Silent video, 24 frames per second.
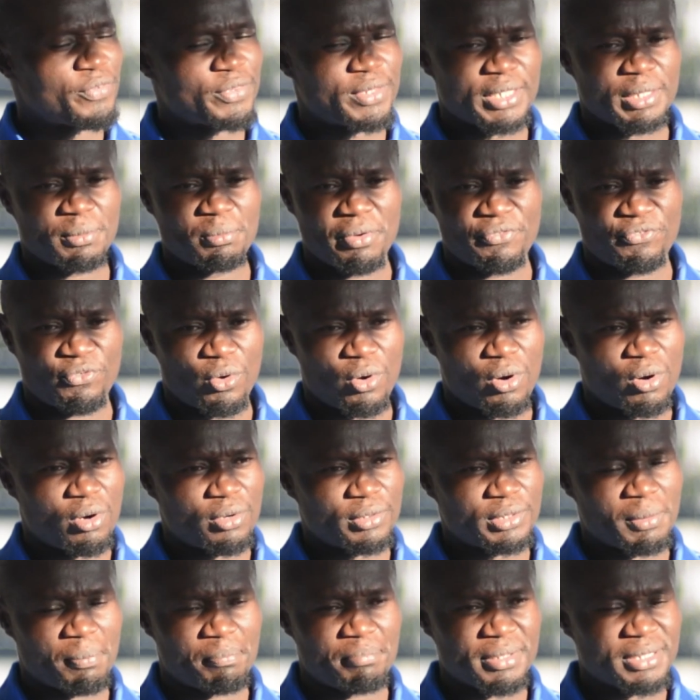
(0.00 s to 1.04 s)
everything,
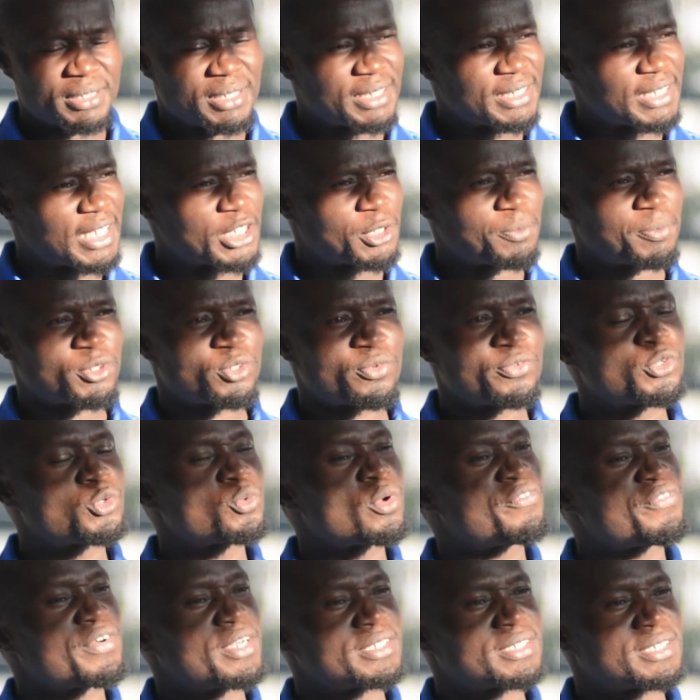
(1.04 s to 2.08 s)
before the business aspect of it,
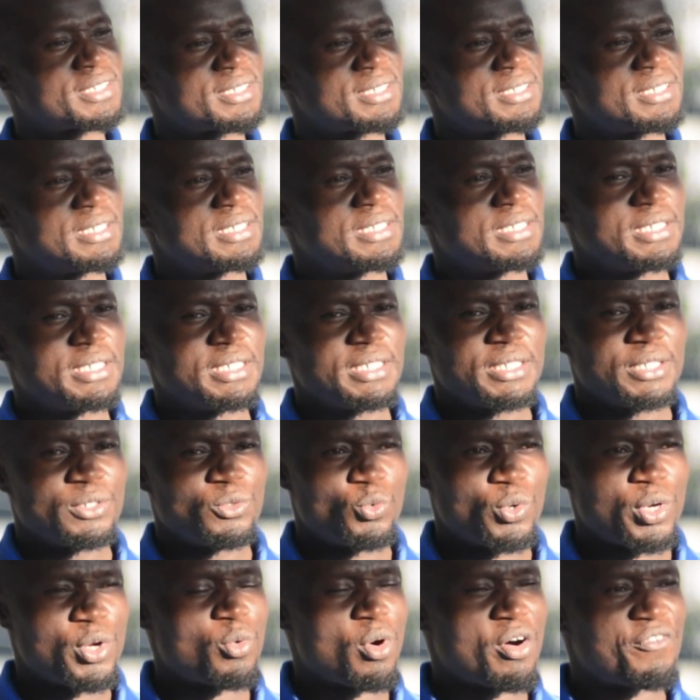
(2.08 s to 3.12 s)
we were friends.
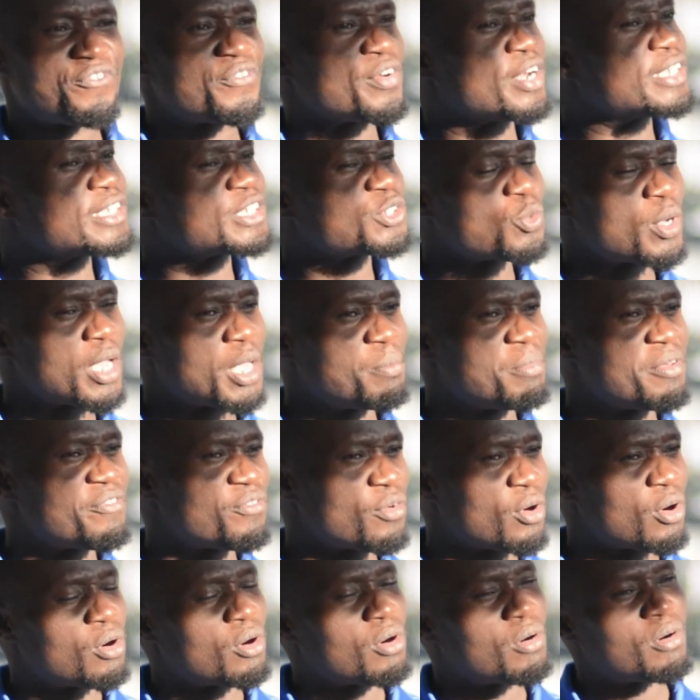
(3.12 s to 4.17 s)
We were friends way
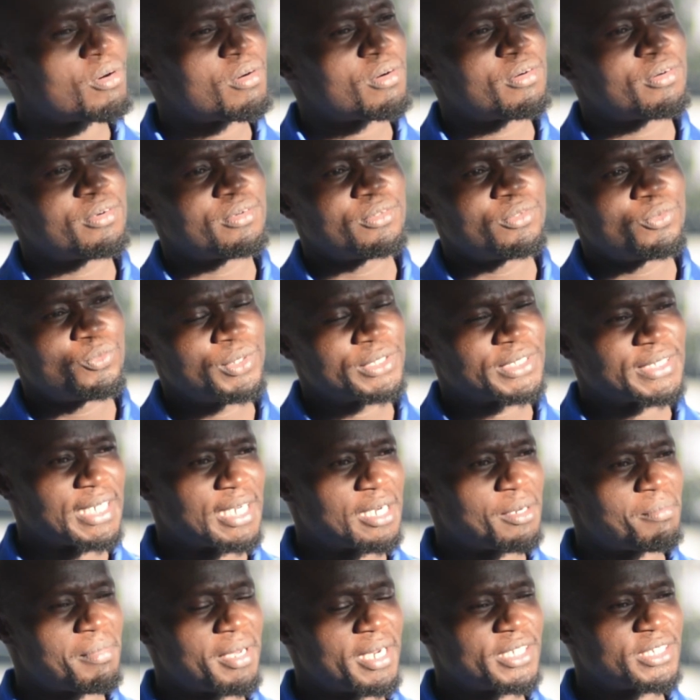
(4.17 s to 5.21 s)
before we
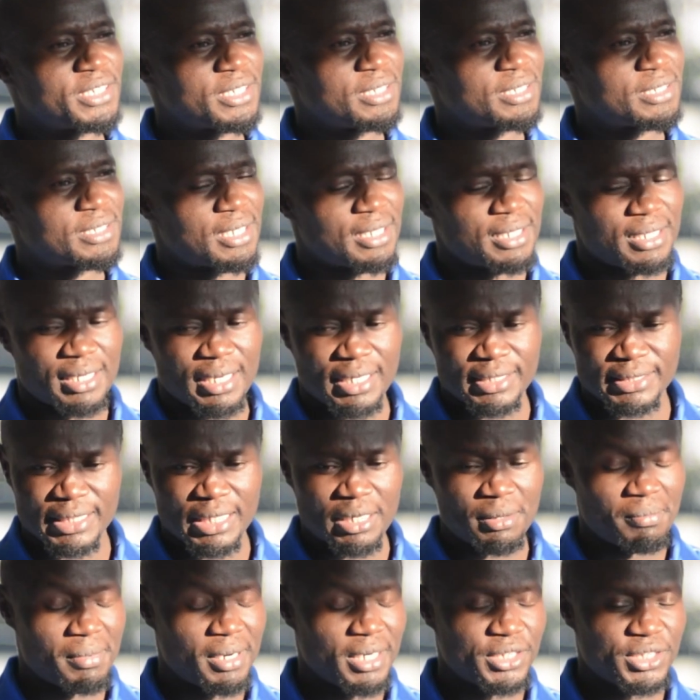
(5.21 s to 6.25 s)
started managing each other. I
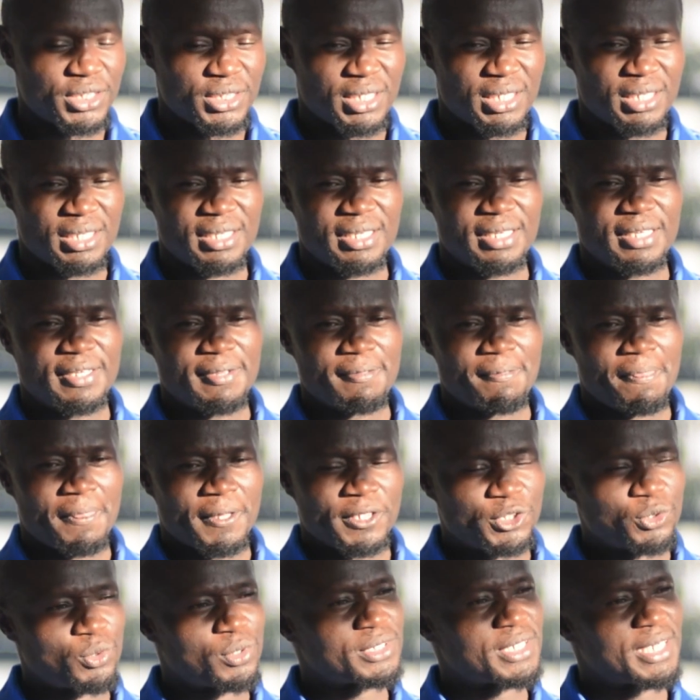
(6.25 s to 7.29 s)
started managing her.
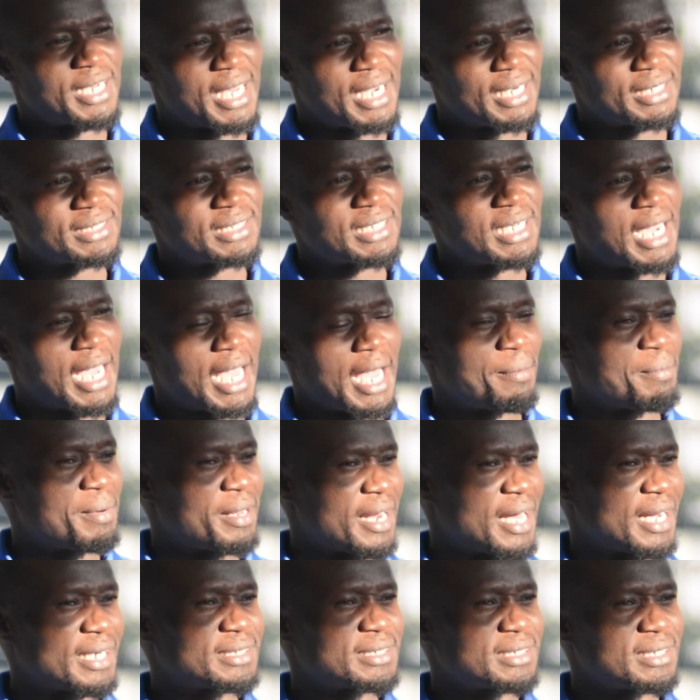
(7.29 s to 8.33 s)
She was an actor, I am
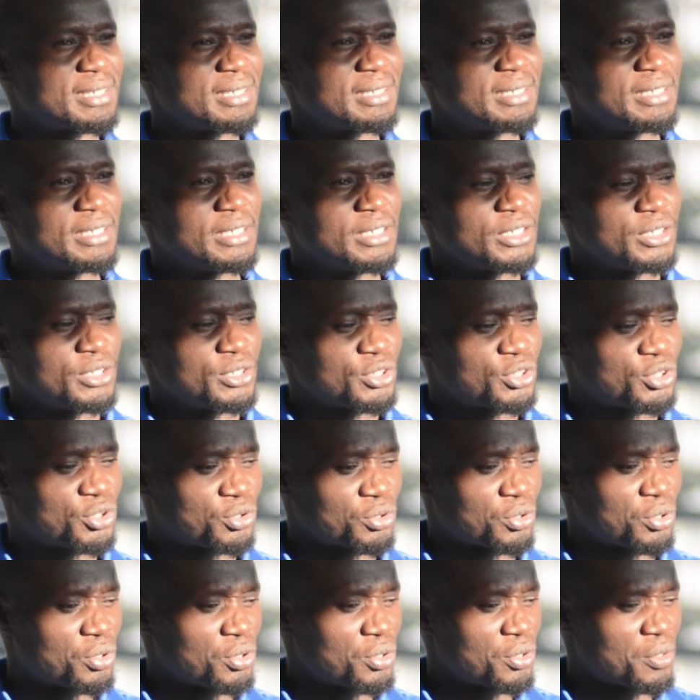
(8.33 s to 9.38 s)
an actor.
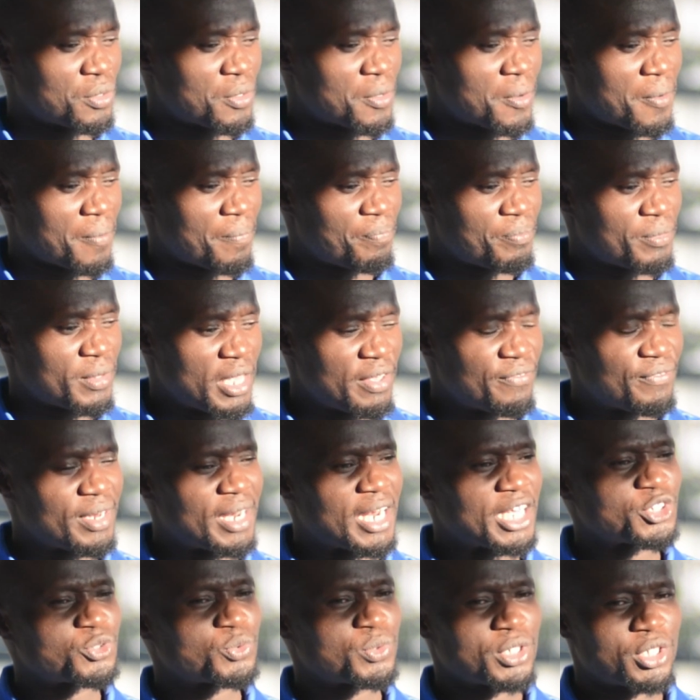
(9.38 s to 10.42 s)
So
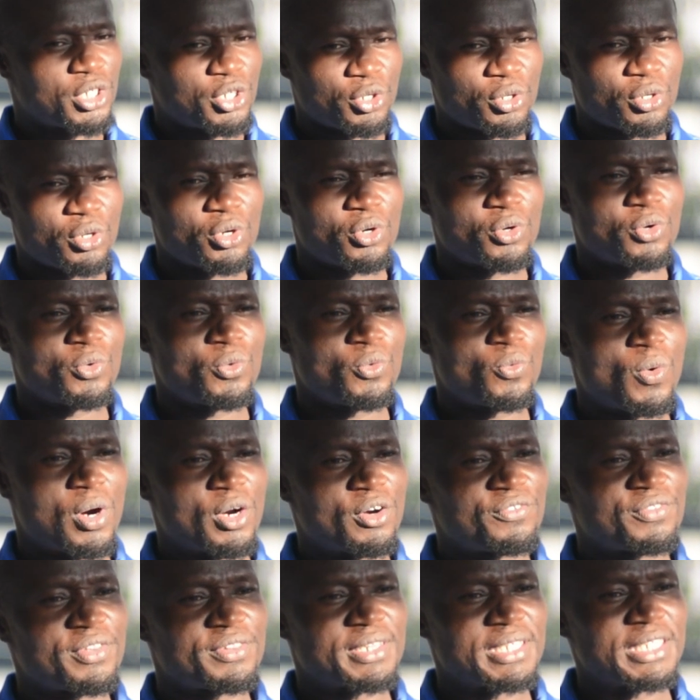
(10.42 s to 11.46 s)
even as we grow,
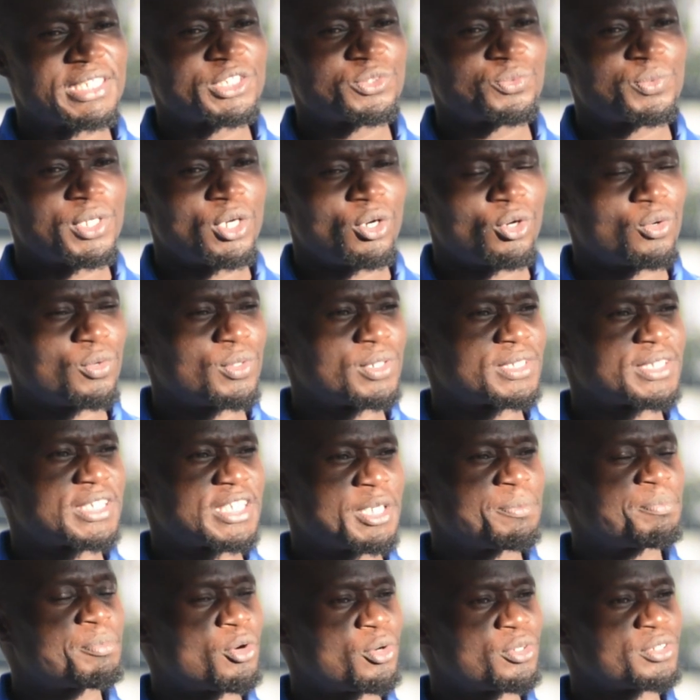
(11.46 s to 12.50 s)
one of the things we always
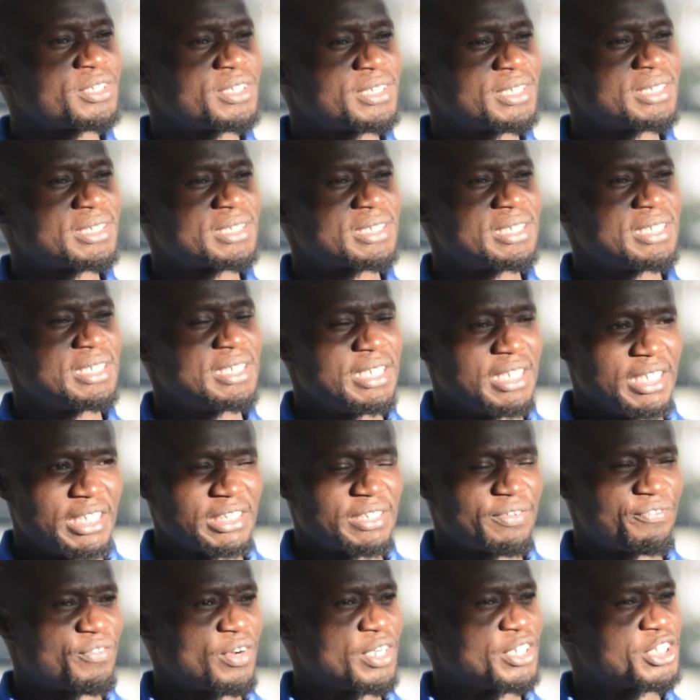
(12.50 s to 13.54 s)
keep constant
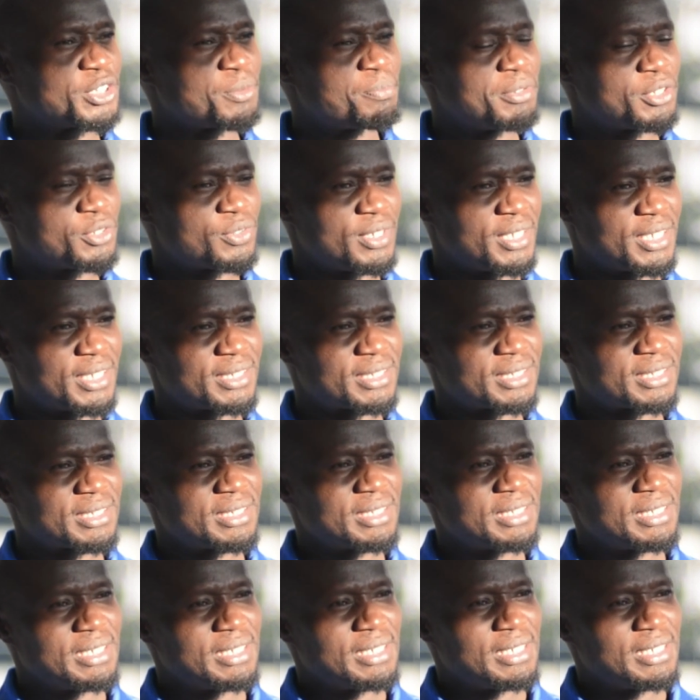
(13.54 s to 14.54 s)
is the friendship between us.